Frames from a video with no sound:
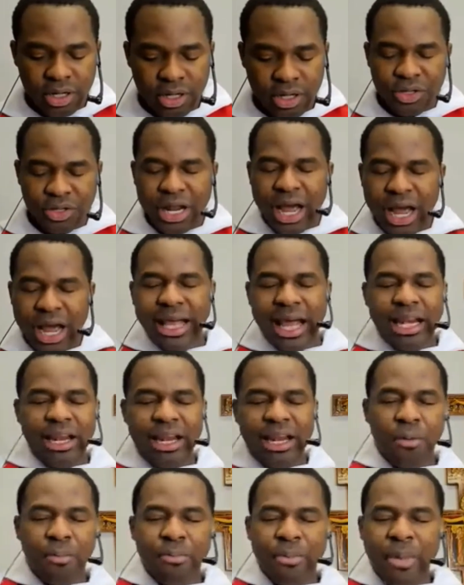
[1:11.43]
Tonight I
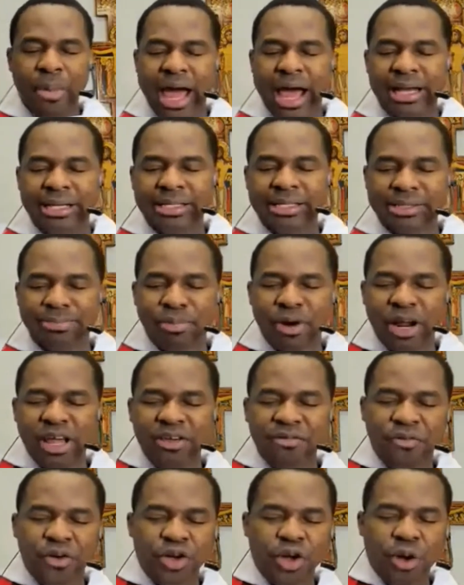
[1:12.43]
lift up my hands
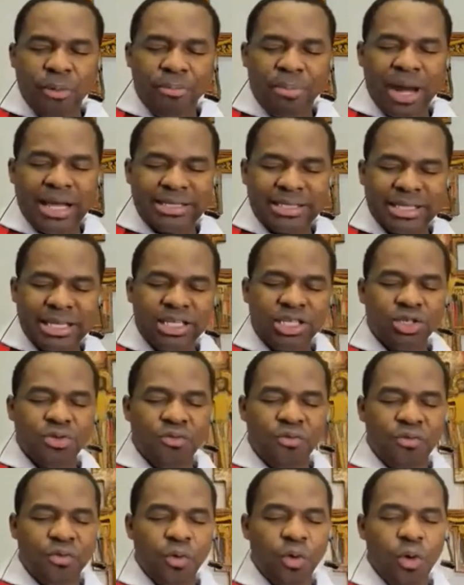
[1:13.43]
praying for your blessings
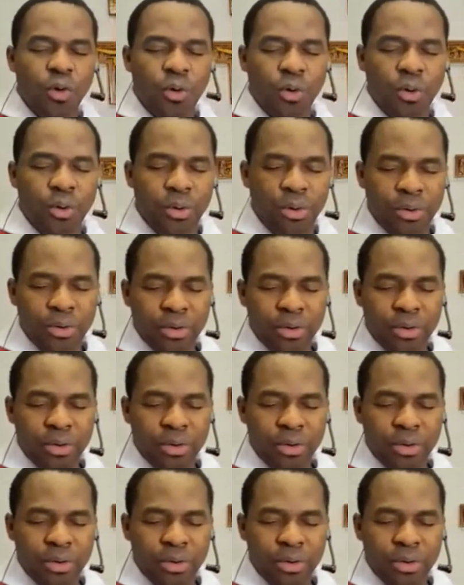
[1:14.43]
to flow.